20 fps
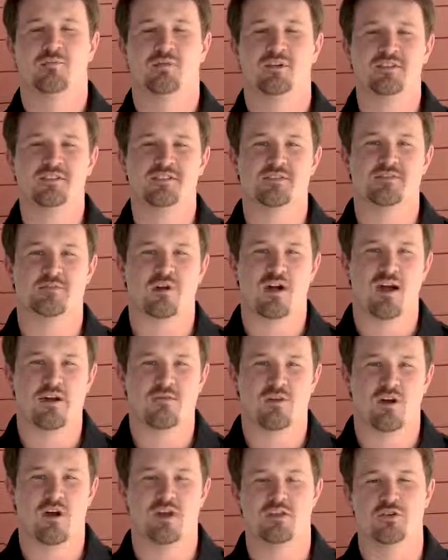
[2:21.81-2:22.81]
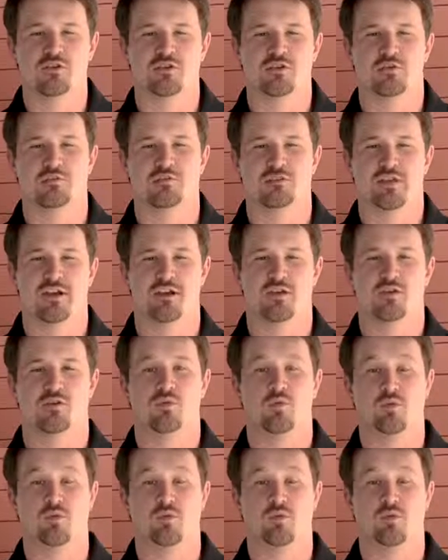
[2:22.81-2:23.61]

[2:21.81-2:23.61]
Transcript: Please subscribe to our YouTube channel.